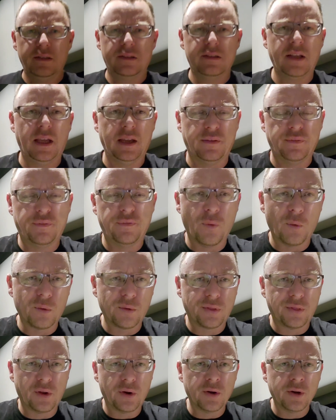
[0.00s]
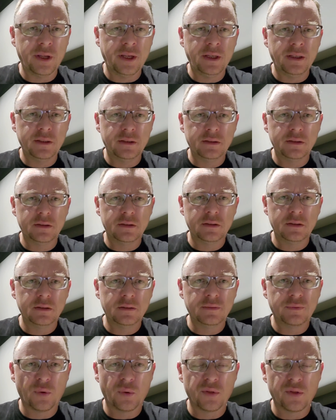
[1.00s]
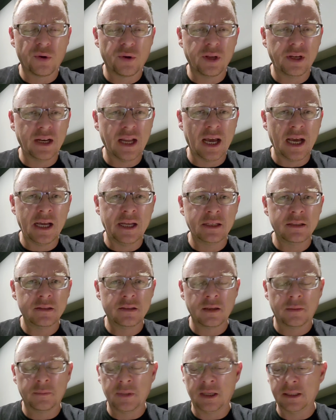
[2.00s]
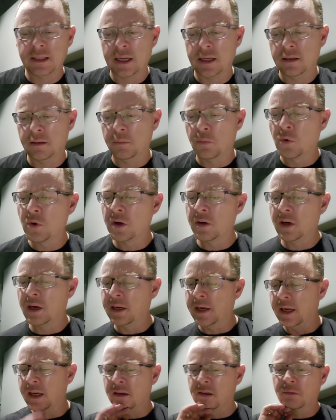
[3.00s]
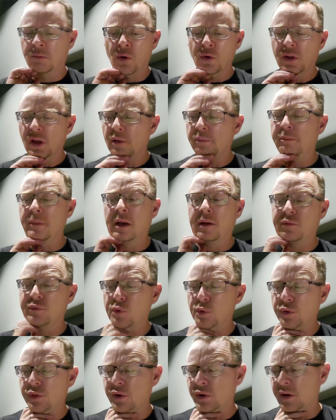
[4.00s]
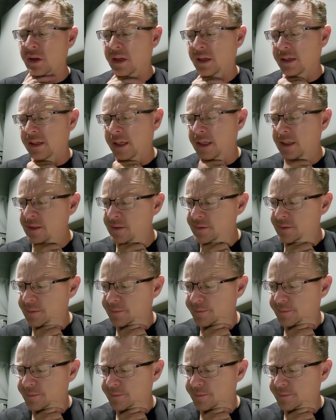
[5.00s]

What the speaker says: like 4:30, 4:39, something like that in the morning right now. I woke up about 4:30, I guess.